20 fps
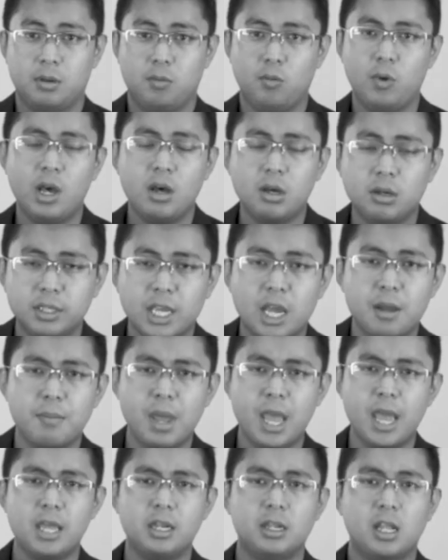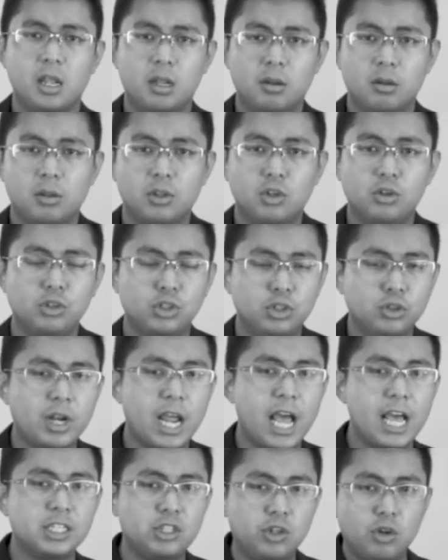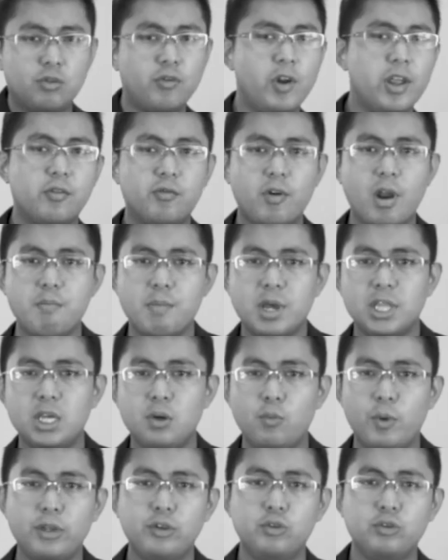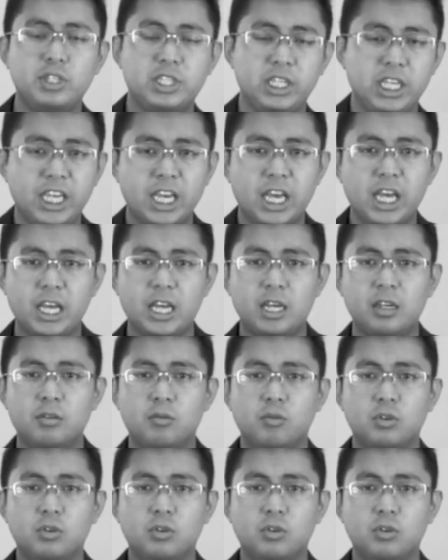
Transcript: Well, young man, you should ask your great-grandmother when you see her